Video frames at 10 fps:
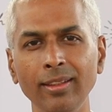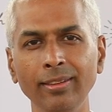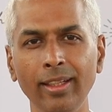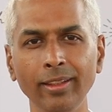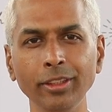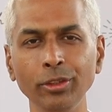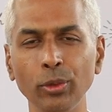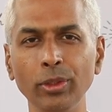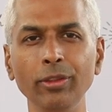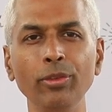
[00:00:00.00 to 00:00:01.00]
Niranjan
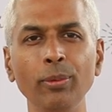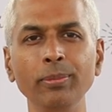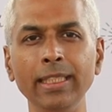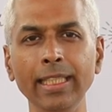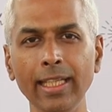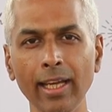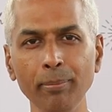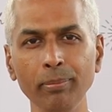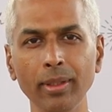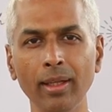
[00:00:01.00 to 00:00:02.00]
Joshi from
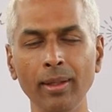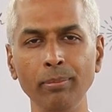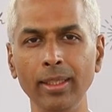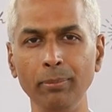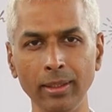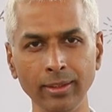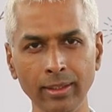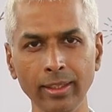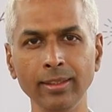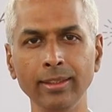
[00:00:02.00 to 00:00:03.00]
SELCO. I'm
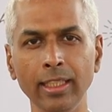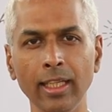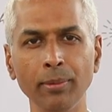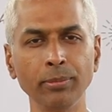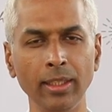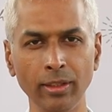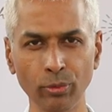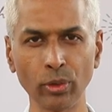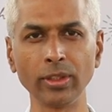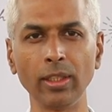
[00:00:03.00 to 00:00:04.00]
representing SELCO Center
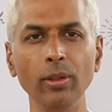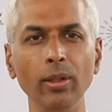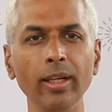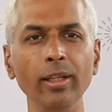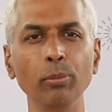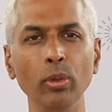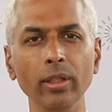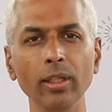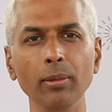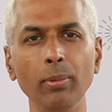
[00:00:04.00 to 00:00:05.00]
for Cellular and
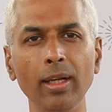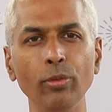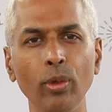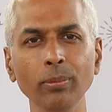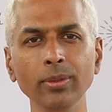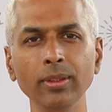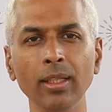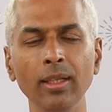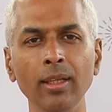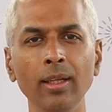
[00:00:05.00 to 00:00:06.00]
Molecular Platforms.
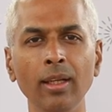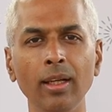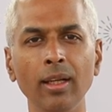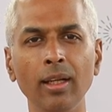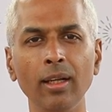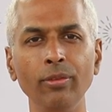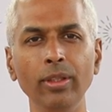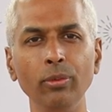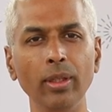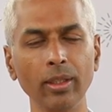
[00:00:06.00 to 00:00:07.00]

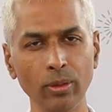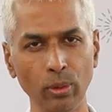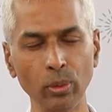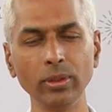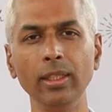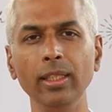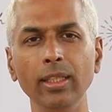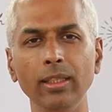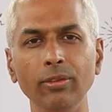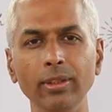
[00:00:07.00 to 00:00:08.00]
We work
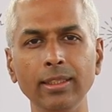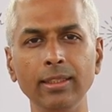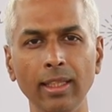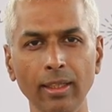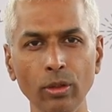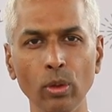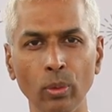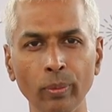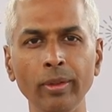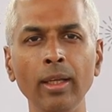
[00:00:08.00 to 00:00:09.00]
closely with
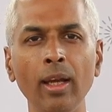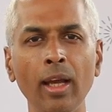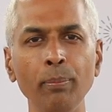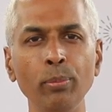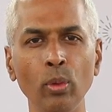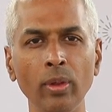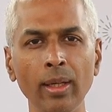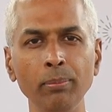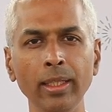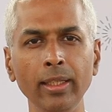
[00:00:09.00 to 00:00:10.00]
SELCO. I'm
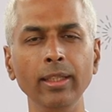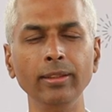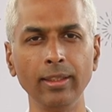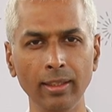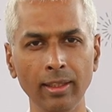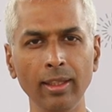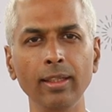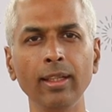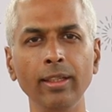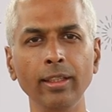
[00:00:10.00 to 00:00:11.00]
Program Lead Digital
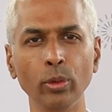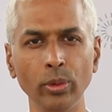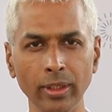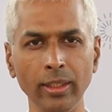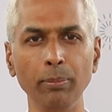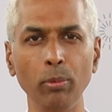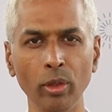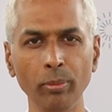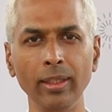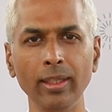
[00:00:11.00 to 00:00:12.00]
Health and Innovation
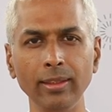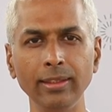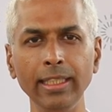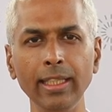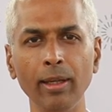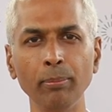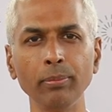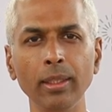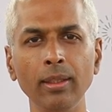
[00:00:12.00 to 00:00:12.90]
Deployment at SELCO.